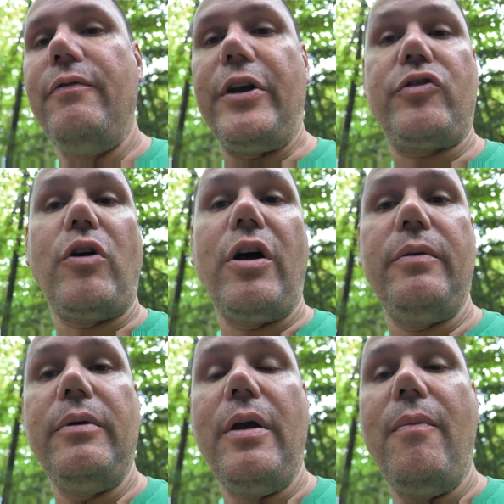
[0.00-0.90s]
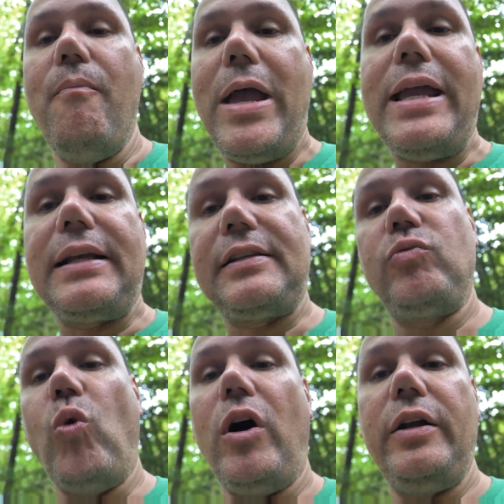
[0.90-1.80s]
Victron
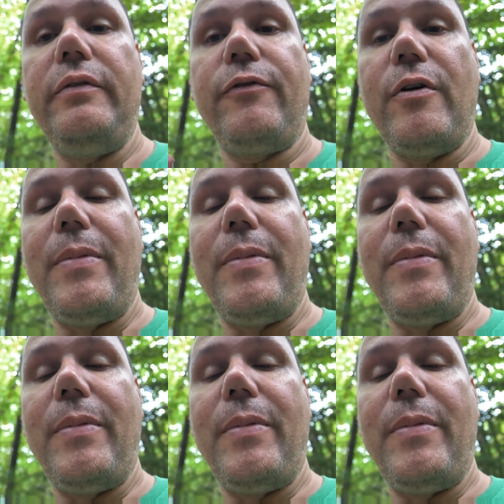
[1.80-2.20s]
makes one for